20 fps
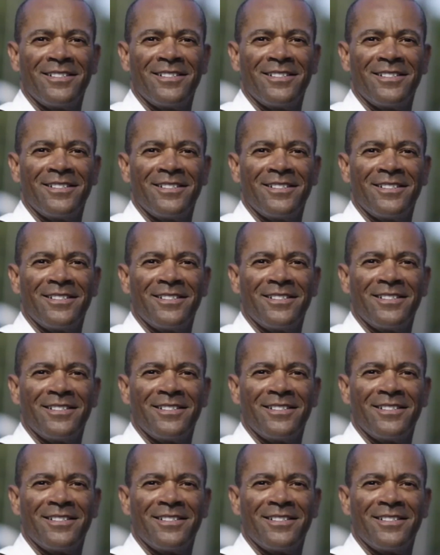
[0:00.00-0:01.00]

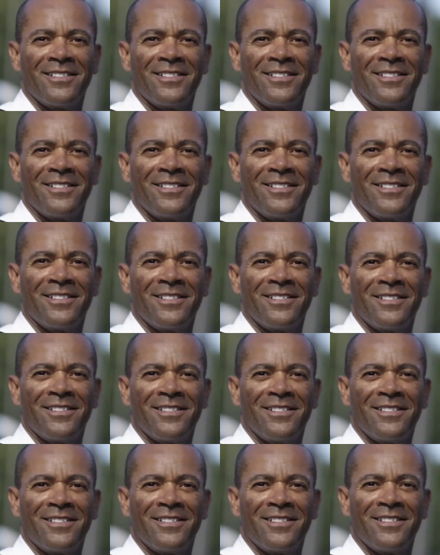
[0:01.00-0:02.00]

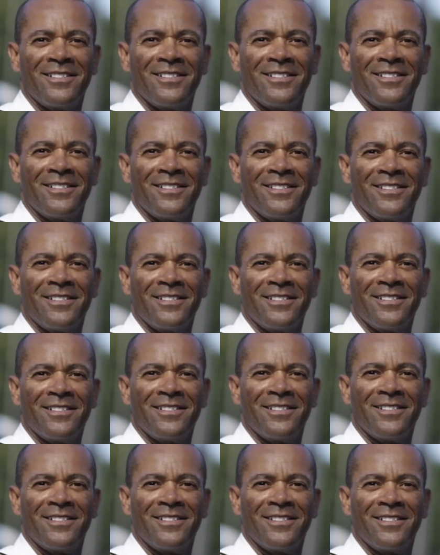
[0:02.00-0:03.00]

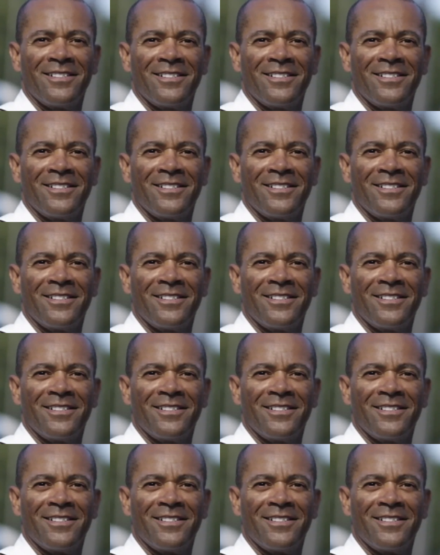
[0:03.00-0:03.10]
The person shown says nothing.